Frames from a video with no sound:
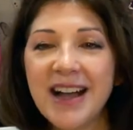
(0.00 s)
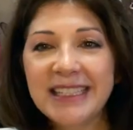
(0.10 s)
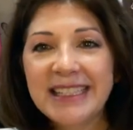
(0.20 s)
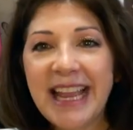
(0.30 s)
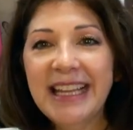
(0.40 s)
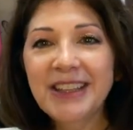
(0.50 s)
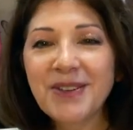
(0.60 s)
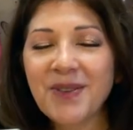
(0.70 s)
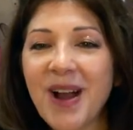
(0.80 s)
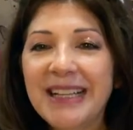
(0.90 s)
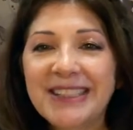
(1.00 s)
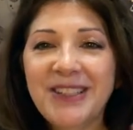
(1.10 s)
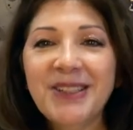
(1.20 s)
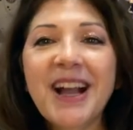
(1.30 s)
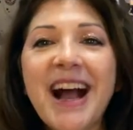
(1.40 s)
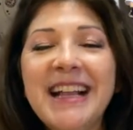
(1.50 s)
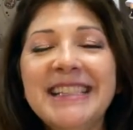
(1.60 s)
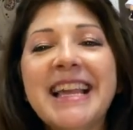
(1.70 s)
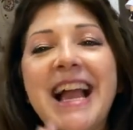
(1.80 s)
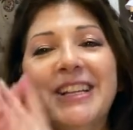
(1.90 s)
Saint Laurent. So you guys,
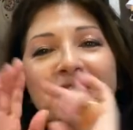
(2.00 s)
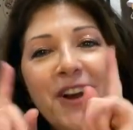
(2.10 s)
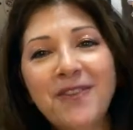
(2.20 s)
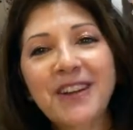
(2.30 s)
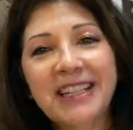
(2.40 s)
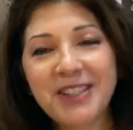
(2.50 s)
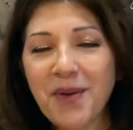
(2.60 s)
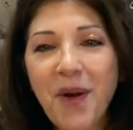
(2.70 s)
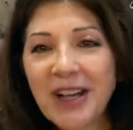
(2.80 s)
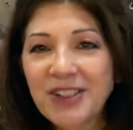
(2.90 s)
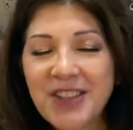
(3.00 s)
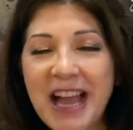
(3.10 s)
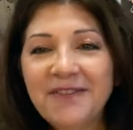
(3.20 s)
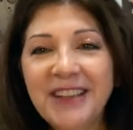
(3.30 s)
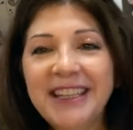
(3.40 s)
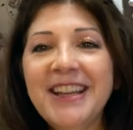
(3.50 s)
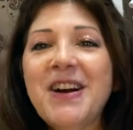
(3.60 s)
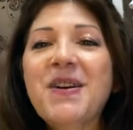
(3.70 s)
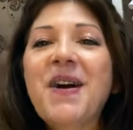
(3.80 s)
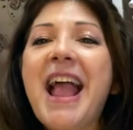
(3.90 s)
don't forget to watch that
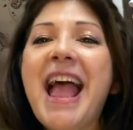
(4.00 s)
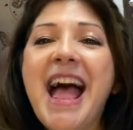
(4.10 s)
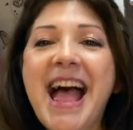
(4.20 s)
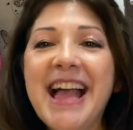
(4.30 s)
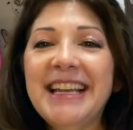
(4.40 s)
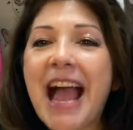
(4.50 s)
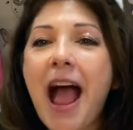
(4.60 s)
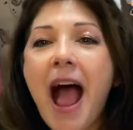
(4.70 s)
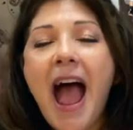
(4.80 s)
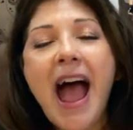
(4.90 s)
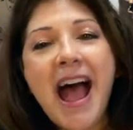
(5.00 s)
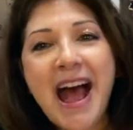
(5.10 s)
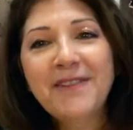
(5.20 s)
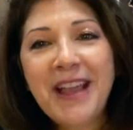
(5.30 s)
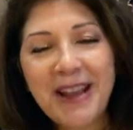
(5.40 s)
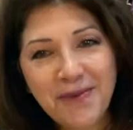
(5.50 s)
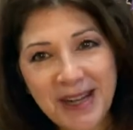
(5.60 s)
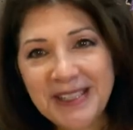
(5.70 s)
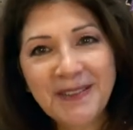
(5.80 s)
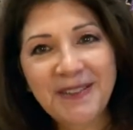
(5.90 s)
video and have a
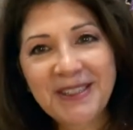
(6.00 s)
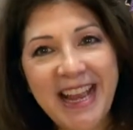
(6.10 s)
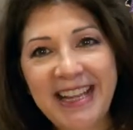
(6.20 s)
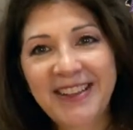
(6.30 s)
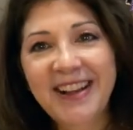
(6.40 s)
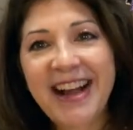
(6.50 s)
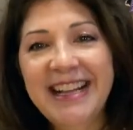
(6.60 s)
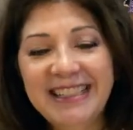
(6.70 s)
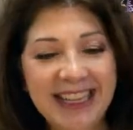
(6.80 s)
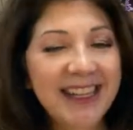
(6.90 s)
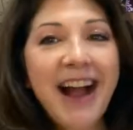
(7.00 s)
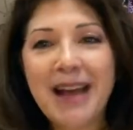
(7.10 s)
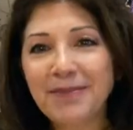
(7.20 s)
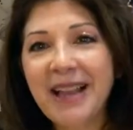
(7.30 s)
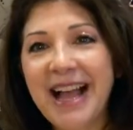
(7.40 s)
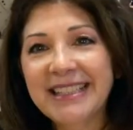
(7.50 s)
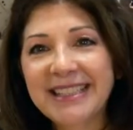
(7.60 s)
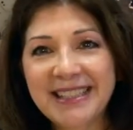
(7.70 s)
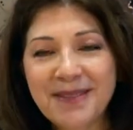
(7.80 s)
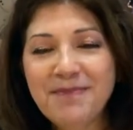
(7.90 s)
wonderful day, you guys, and God bless.
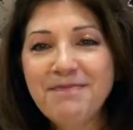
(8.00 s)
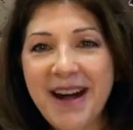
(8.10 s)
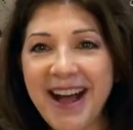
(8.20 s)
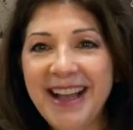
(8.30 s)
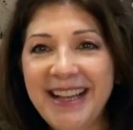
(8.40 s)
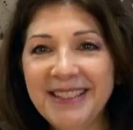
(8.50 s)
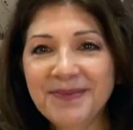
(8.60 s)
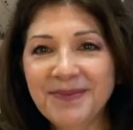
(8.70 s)
Bye.